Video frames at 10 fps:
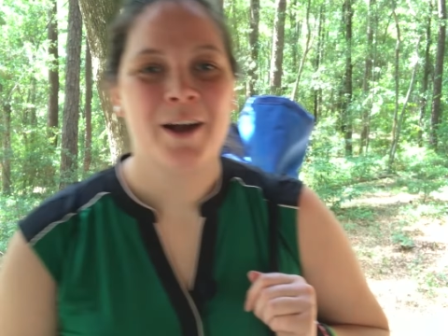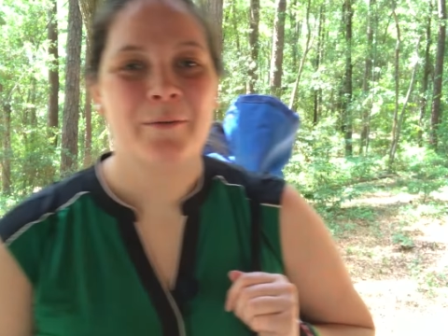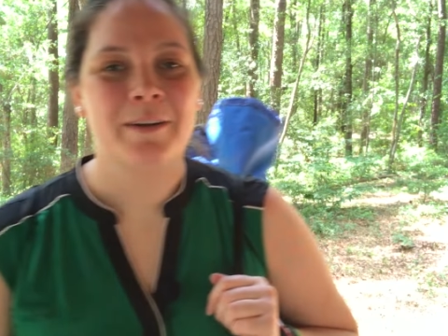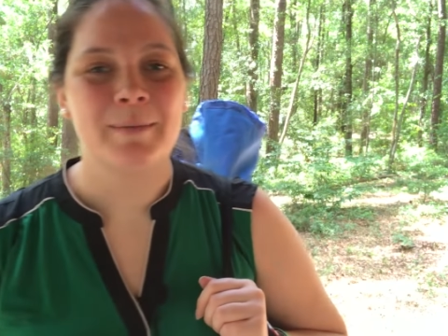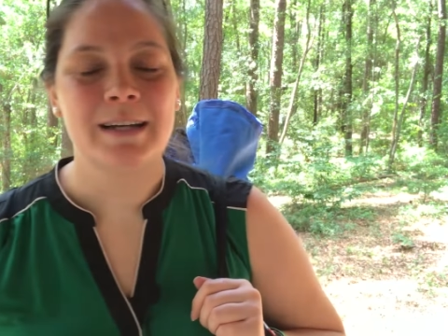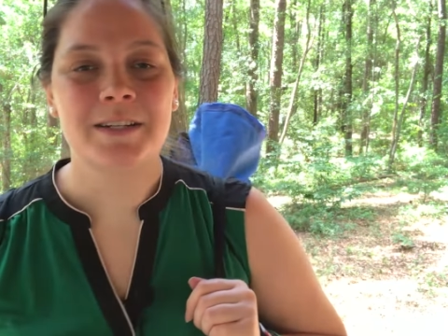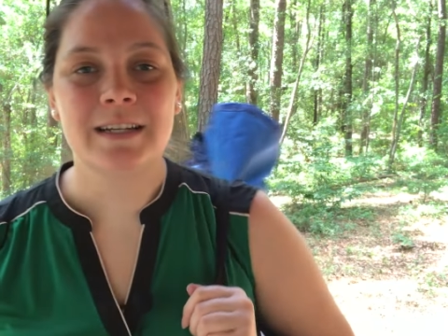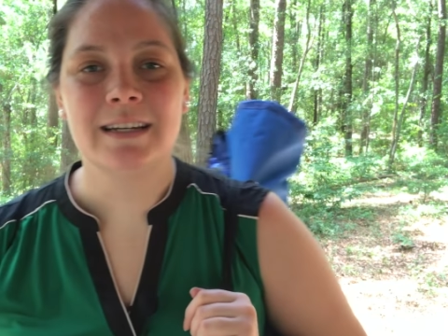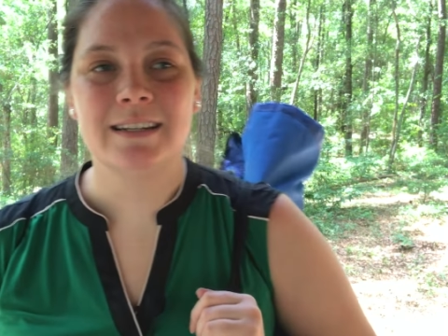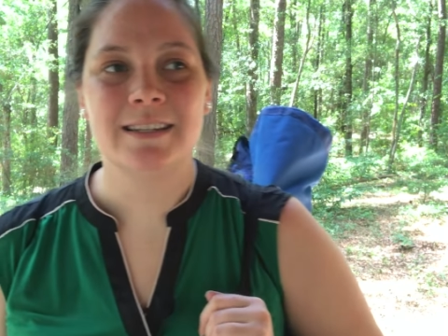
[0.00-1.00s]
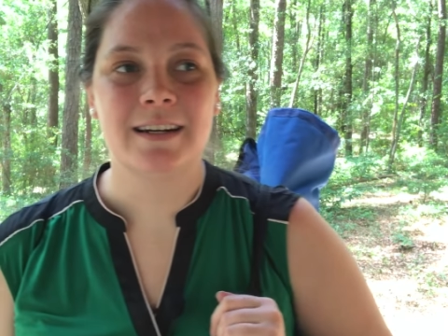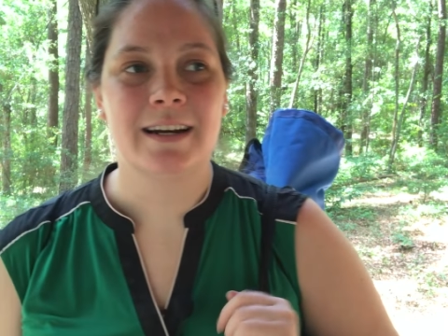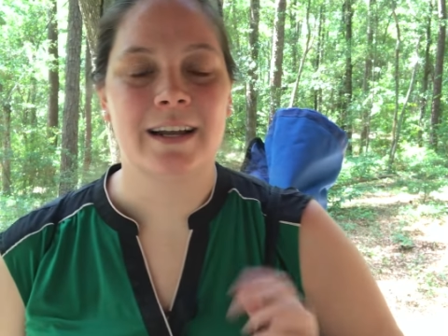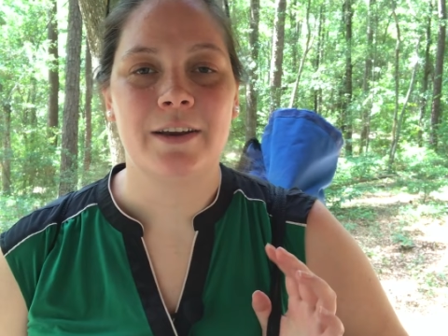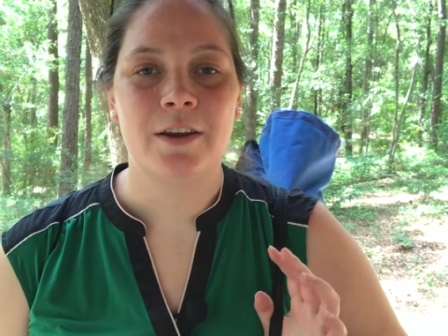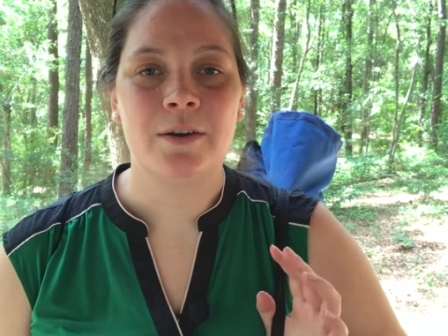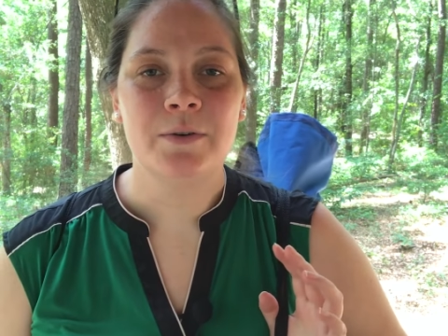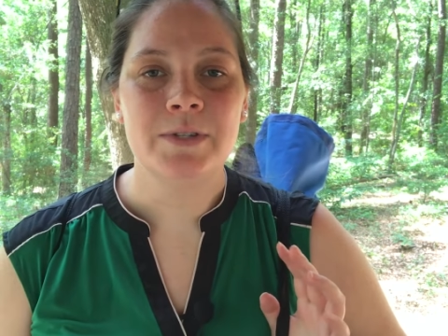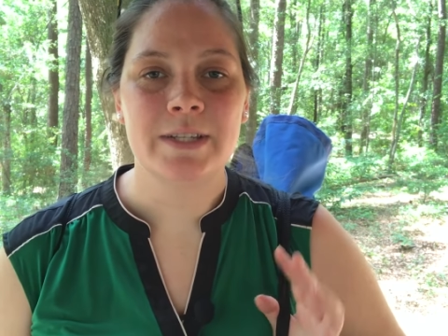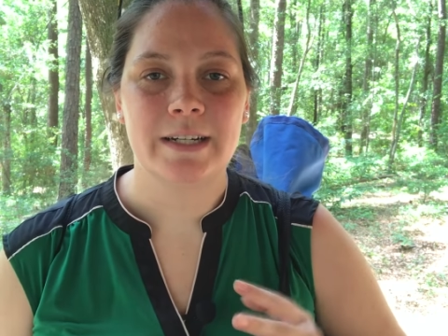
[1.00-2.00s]
Well, I'm actually going to start a
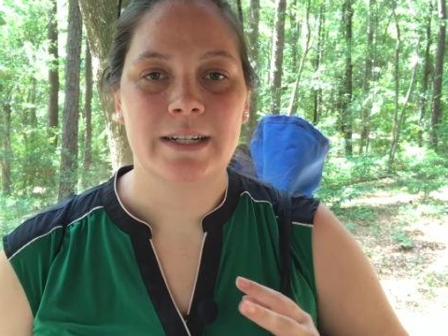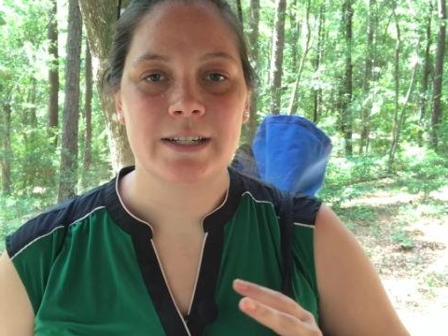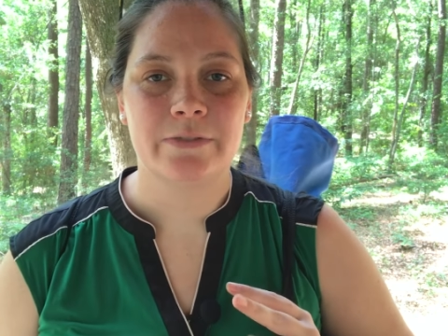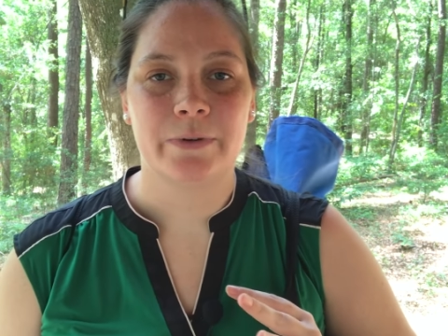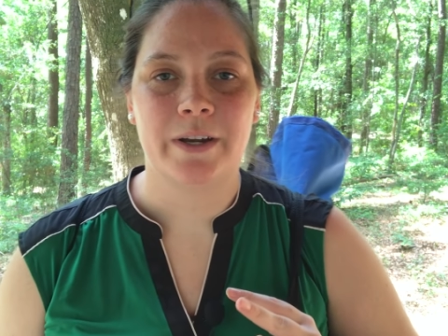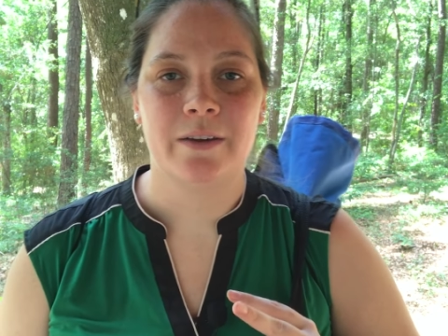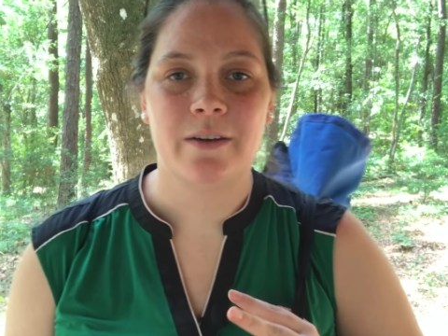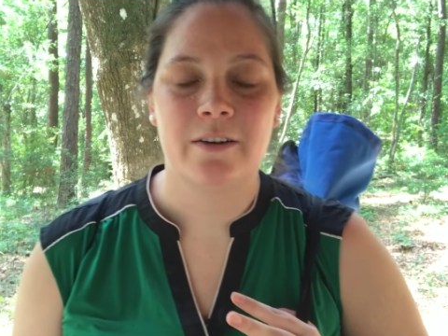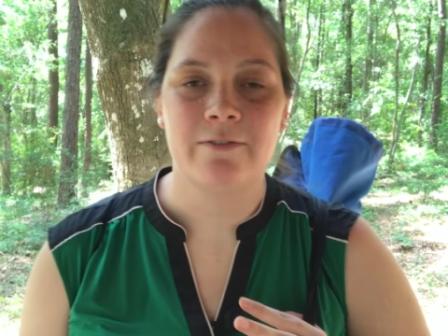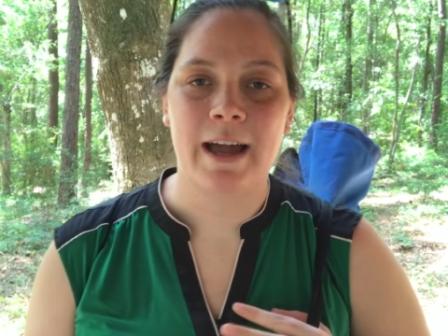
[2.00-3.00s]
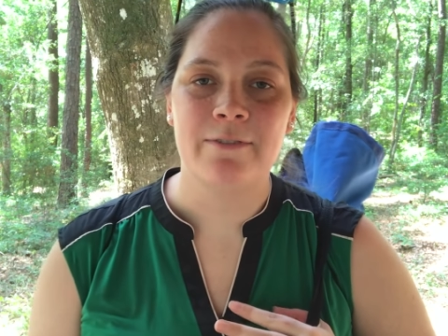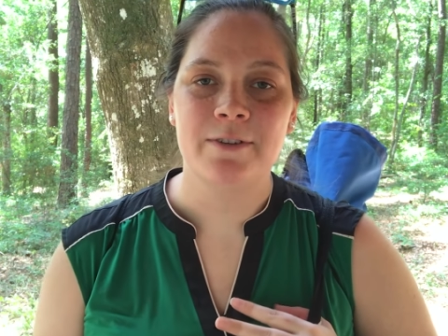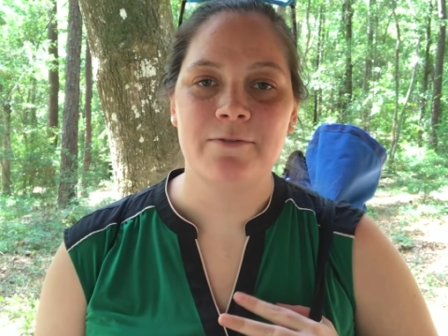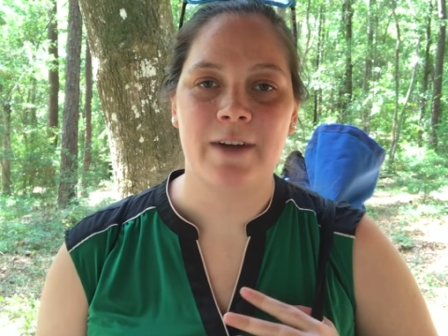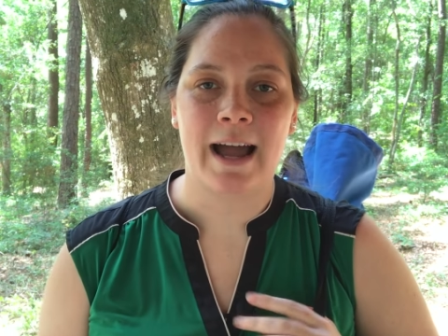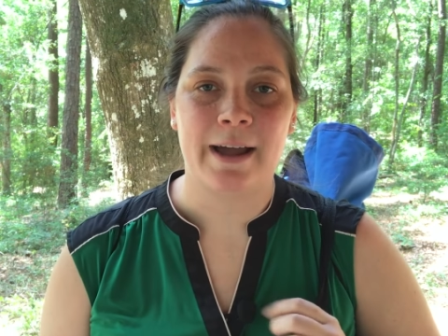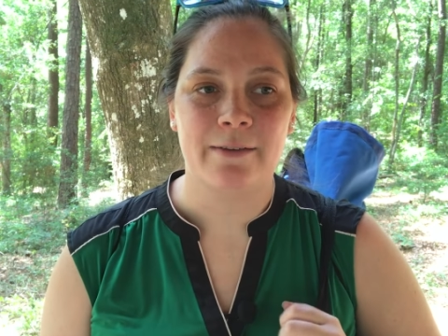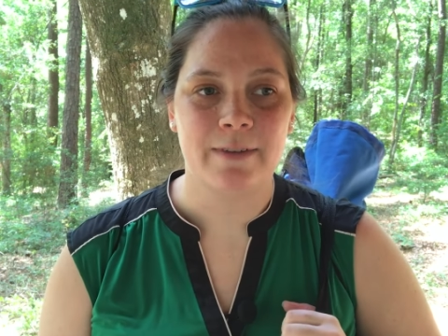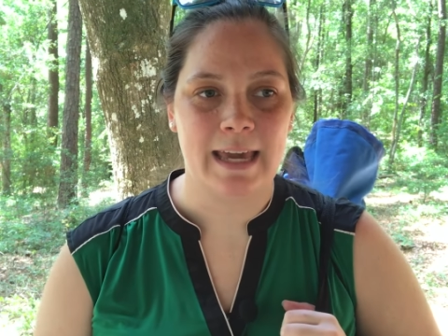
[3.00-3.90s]
new series for you called 5 in 5,